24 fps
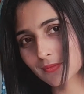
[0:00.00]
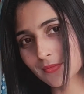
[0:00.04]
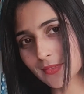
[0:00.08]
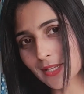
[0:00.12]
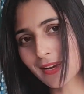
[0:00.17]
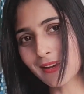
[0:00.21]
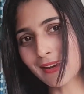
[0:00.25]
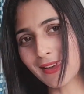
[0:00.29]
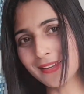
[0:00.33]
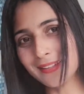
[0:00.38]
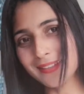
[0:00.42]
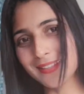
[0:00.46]

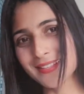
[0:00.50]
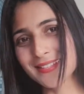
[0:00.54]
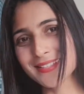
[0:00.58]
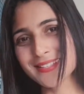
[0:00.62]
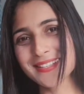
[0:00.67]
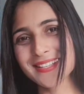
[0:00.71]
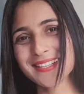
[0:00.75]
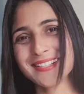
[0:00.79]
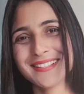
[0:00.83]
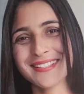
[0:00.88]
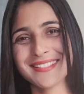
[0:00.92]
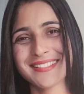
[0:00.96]
like
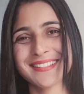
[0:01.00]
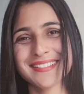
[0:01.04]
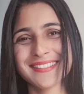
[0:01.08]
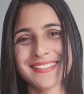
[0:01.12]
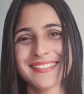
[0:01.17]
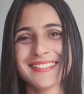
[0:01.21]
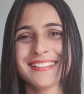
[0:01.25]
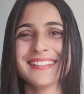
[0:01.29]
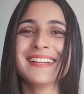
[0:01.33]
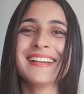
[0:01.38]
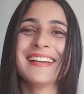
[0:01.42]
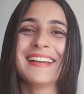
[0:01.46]
this
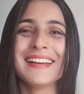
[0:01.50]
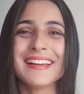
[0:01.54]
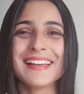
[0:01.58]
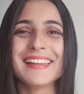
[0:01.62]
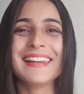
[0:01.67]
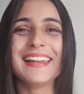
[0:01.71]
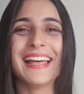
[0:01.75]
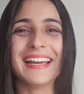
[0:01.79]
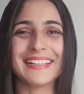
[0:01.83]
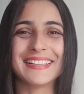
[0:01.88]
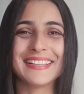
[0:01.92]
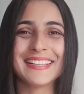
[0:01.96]

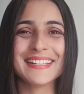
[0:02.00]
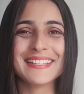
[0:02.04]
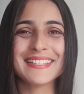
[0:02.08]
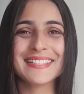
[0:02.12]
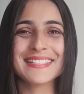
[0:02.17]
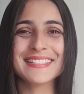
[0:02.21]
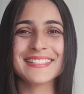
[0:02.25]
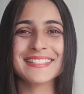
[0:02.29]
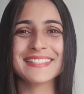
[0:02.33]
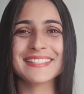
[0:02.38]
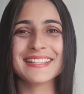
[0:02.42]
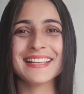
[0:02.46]
like this.
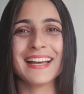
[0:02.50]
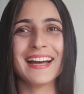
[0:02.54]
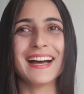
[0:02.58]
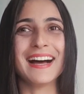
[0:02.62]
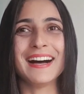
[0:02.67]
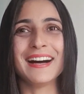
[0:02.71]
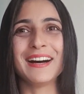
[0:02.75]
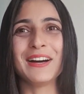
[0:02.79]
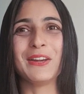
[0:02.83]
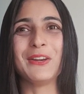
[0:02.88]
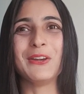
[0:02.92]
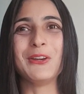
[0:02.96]

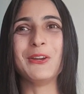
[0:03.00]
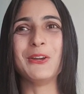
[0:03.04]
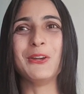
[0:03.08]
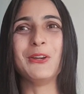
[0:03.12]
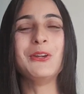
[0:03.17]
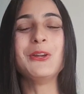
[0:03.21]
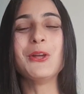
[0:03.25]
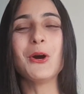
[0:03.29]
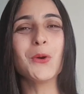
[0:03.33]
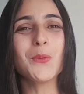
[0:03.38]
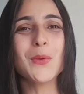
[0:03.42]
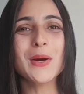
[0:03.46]

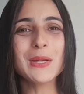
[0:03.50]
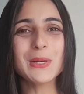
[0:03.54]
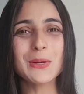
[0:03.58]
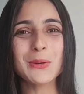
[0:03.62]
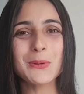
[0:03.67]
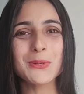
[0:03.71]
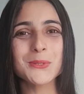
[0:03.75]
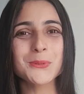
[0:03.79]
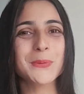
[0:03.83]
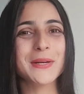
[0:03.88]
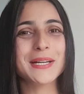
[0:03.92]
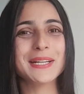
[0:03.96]
No one
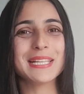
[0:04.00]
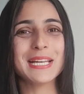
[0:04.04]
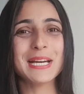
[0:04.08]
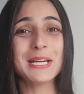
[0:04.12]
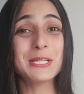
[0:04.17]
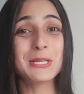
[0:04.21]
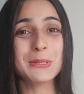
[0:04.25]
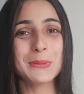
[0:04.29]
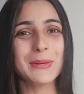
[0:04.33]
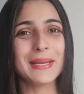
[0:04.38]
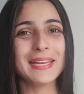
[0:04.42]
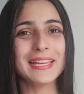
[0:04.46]
knows what they are
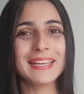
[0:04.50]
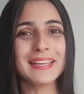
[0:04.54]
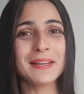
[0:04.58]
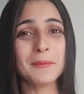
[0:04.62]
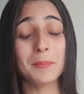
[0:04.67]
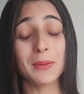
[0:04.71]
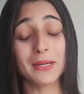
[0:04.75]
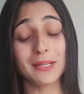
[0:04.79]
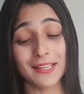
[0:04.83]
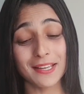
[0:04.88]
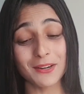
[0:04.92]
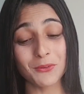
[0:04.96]
doing,
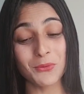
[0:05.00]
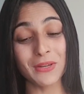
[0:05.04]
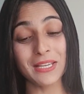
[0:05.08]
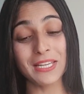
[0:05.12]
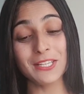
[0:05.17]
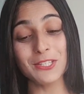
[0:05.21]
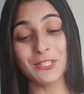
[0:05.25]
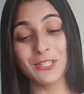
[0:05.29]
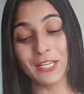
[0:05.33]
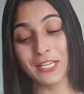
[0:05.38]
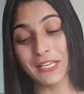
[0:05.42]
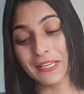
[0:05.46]
but they are
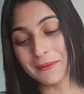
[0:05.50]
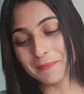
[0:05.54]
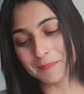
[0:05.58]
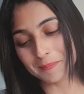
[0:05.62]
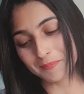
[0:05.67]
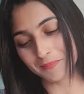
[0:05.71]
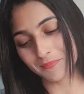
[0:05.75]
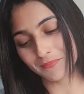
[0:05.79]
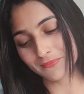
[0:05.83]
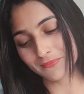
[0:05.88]
very deep,